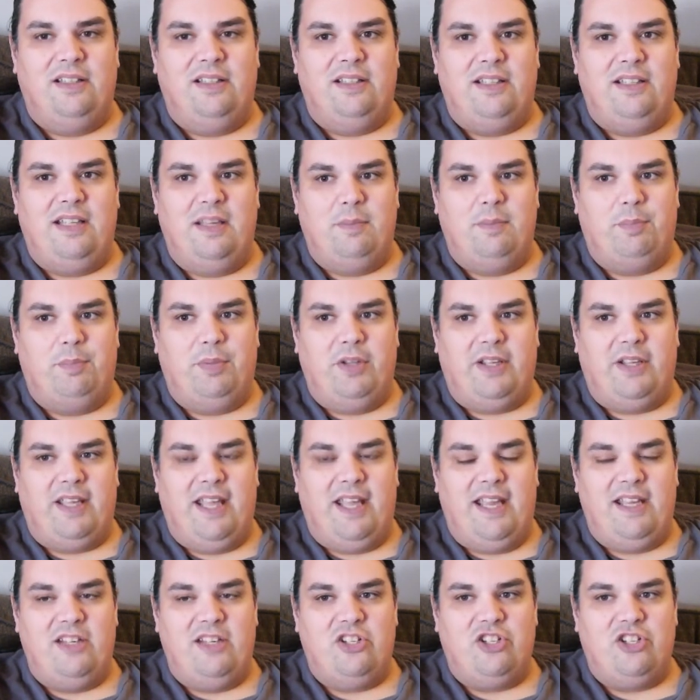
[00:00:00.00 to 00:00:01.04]

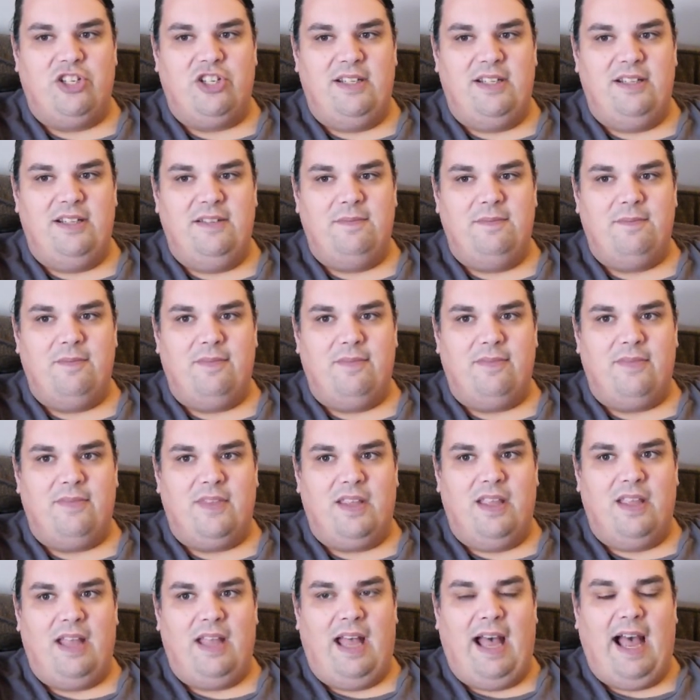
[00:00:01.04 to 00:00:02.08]
implication
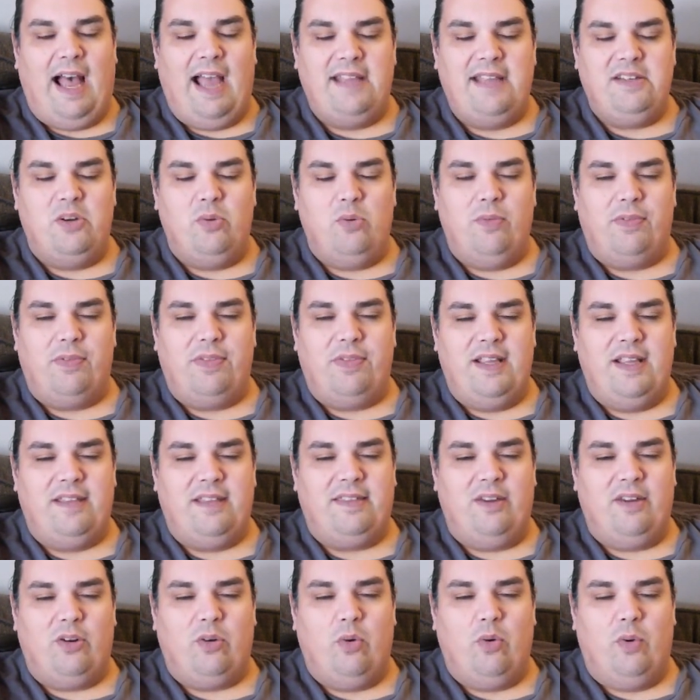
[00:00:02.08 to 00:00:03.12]
I don't think
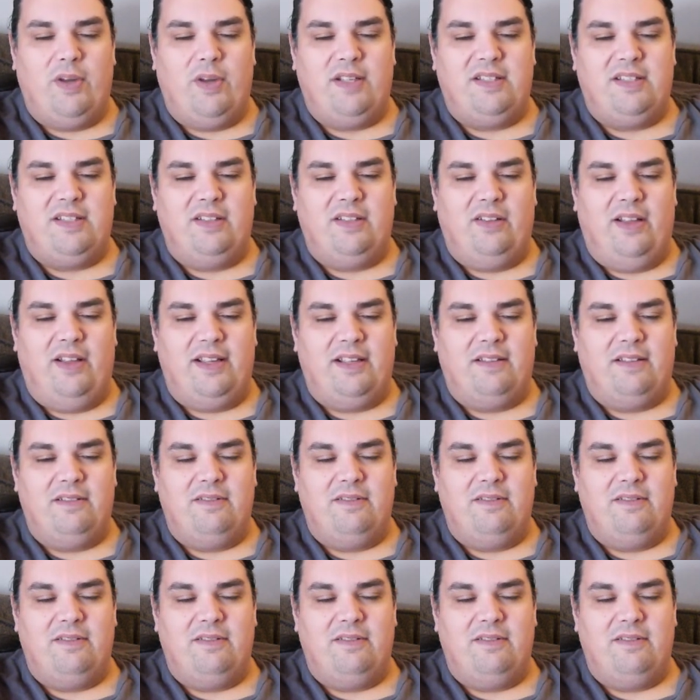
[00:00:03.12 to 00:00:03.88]
they're going to like